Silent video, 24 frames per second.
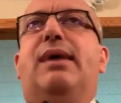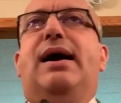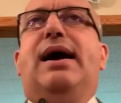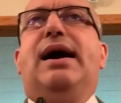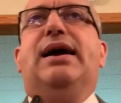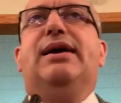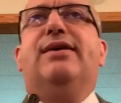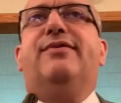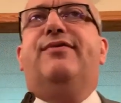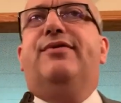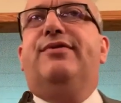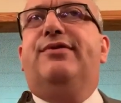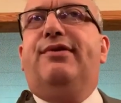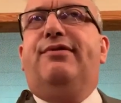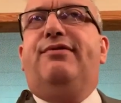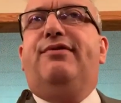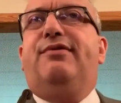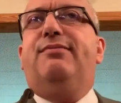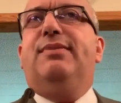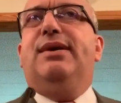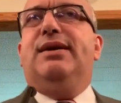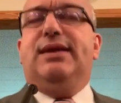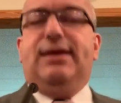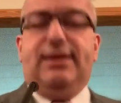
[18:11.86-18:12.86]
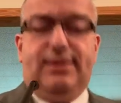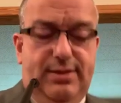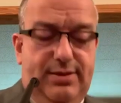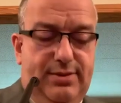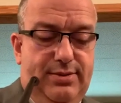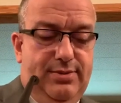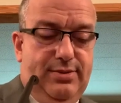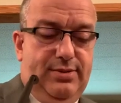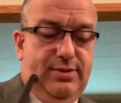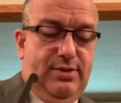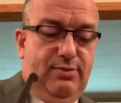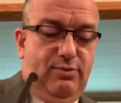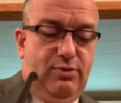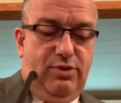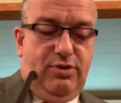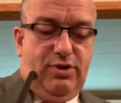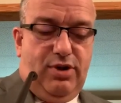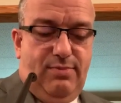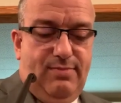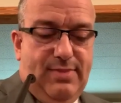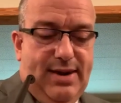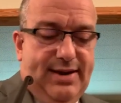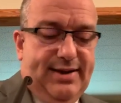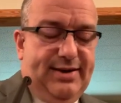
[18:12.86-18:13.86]
look back for just a minute,
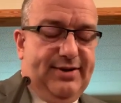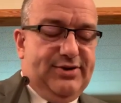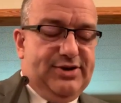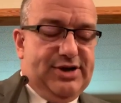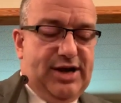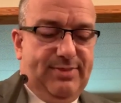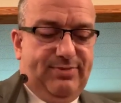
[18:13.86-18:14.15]
we'll come back to